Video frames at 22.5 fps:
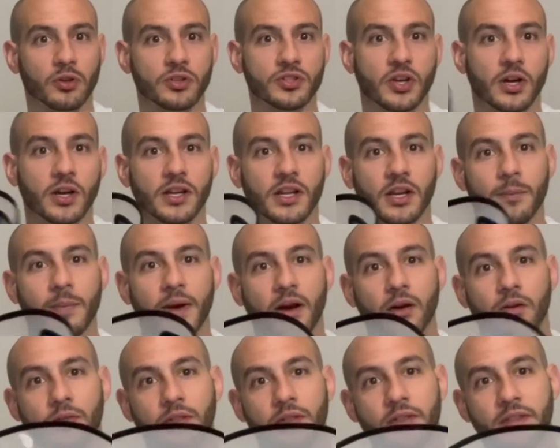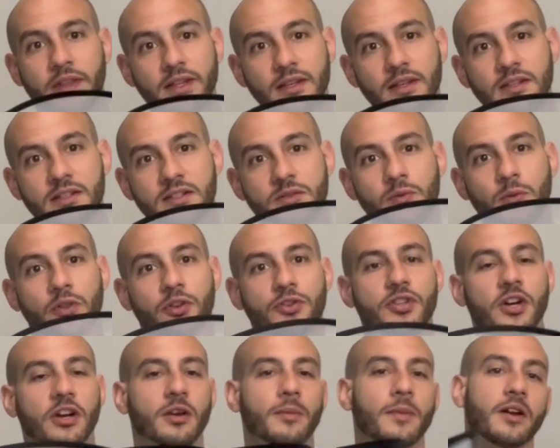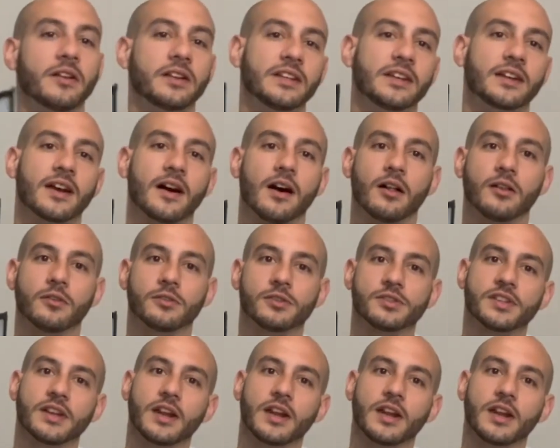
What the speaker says: are talking about these when they're talking about e-collars.